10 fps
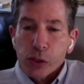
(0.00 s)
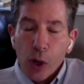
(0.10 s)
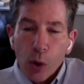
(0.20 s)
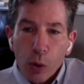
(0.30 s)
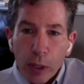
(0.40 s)

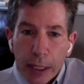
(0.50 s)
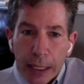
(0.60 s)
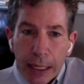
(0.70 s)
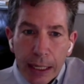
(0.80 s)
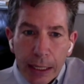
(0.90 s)
So,
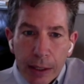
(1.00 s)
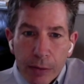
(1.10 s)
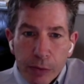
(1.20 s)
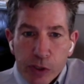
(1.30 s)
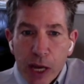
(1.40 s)

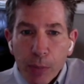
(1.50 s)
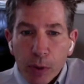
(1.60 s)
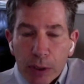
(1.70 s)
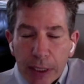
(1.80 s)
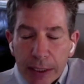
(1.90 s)
uh, for
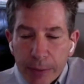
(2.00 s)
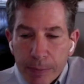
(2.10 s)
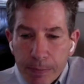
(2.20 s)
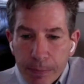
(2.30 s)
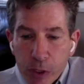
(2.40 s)
example, uh,
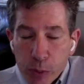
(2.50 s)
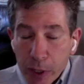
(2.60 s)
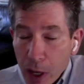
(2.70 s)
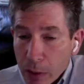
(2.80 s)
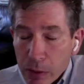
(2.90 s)
there's
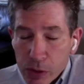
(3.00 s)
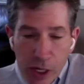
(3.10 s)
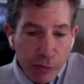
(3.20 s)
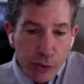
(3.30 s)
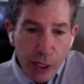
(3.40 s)
been uh,
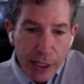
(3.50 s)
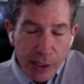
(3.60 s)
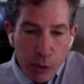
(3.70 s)
several studies.